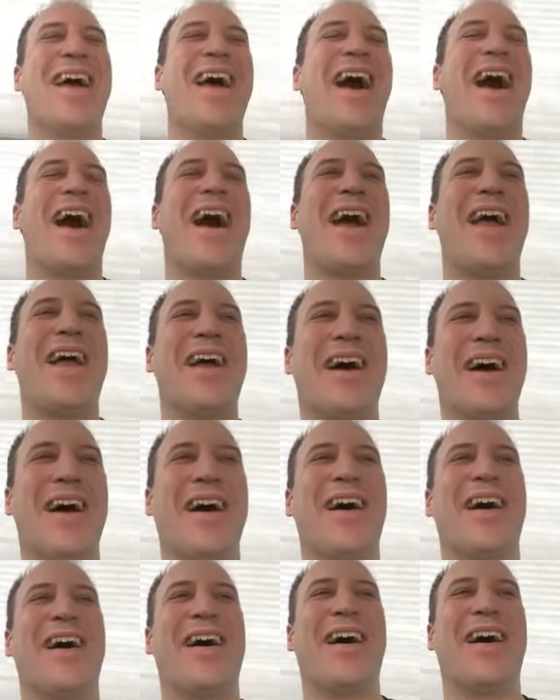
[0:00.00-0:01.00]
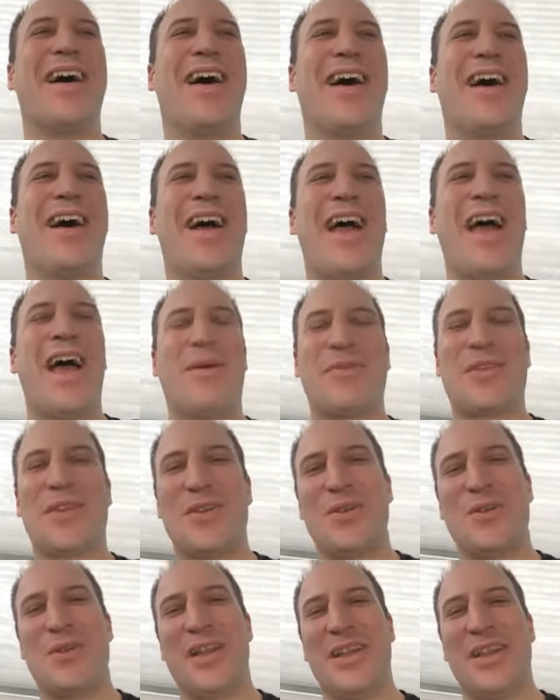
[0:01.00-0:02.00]
I uh,
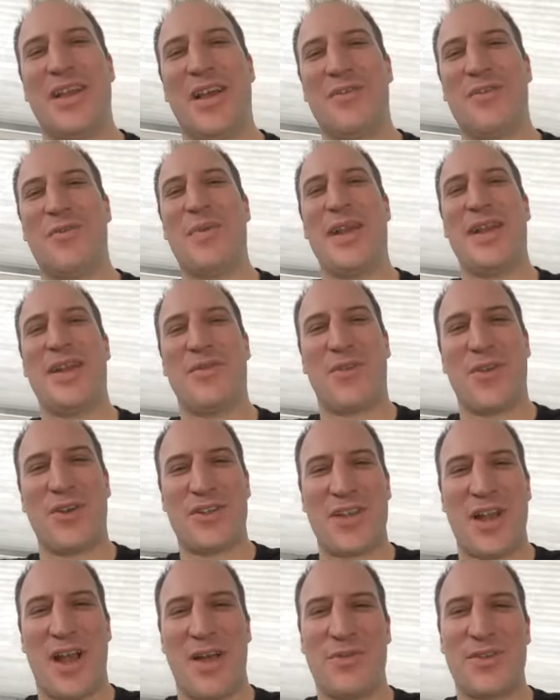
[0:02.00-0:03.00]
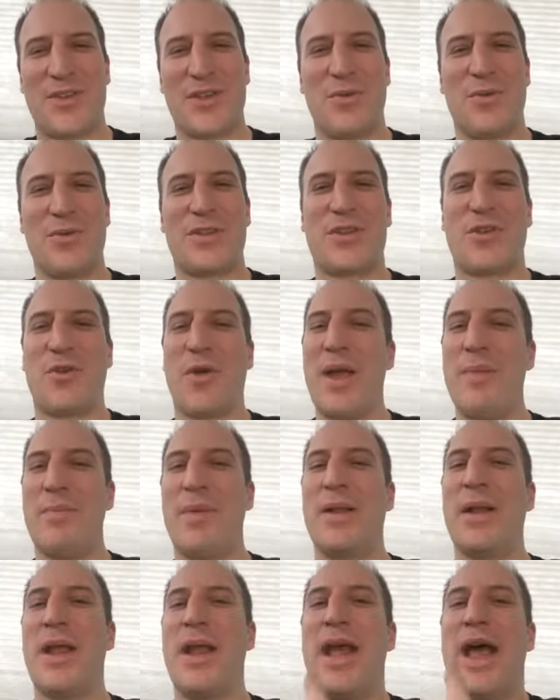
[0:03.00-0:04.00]
absolutely loved being a first officer. It was great,
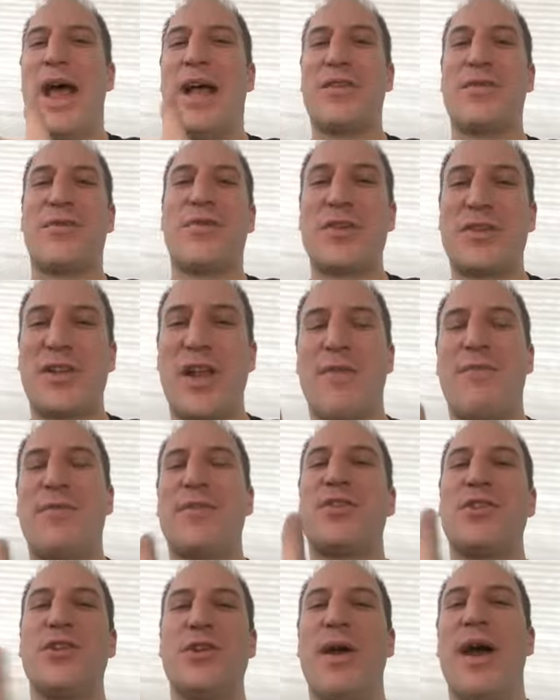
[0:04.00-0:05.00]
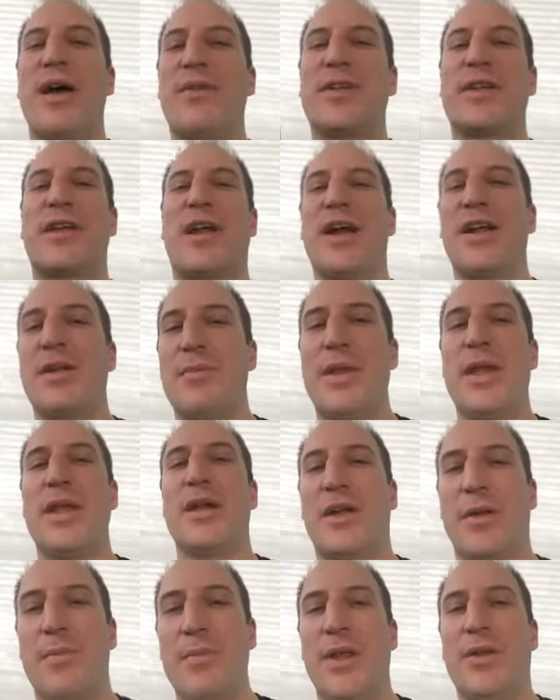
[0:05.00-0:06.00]
but as a first officer, you have to kind of be a
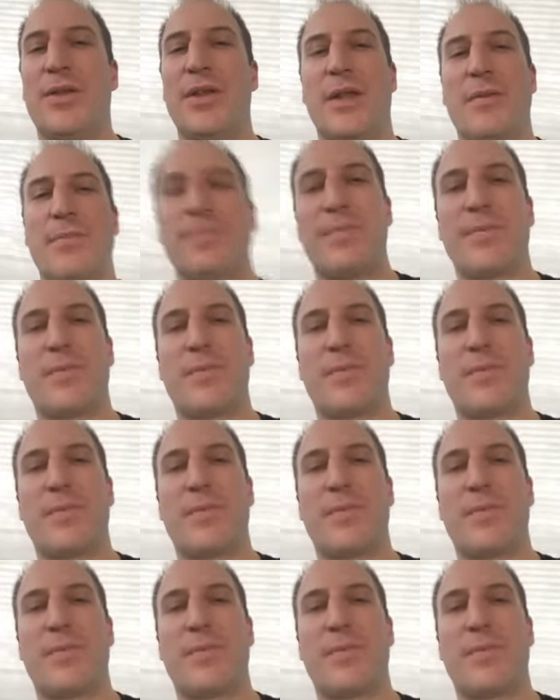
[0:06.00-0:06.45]
chameleon.